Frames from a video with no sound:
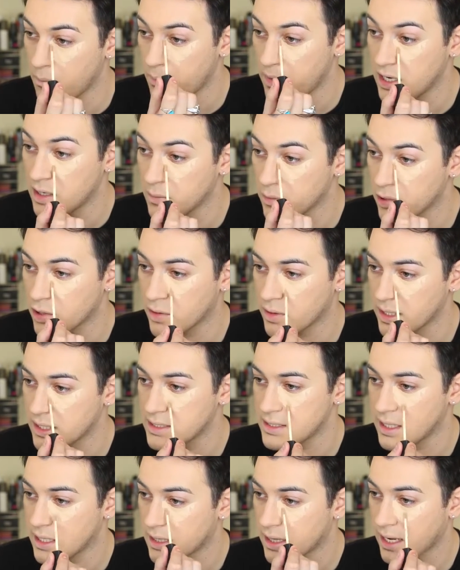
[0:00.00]
minimal
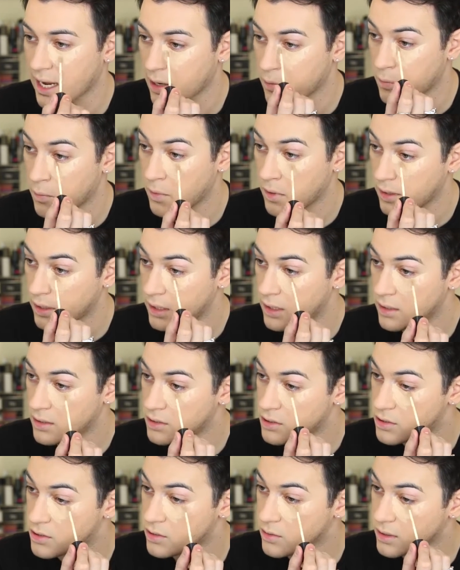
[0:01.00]
creasing, like I
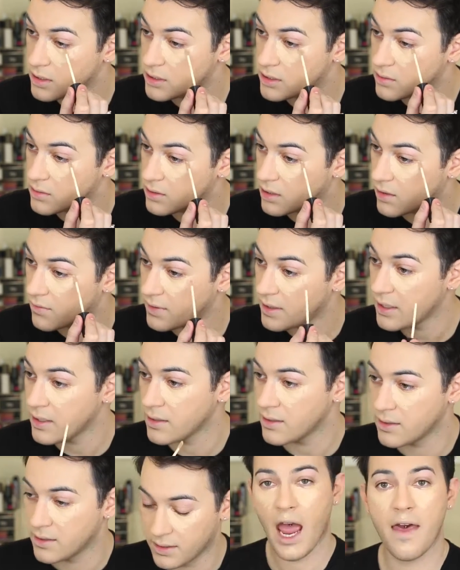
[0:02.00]
really, truly do love
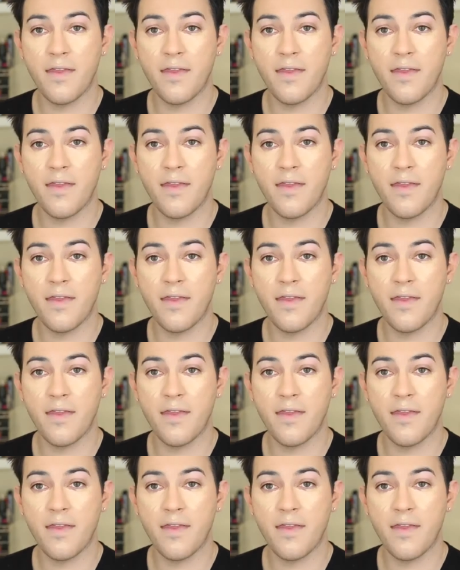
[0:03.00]
it.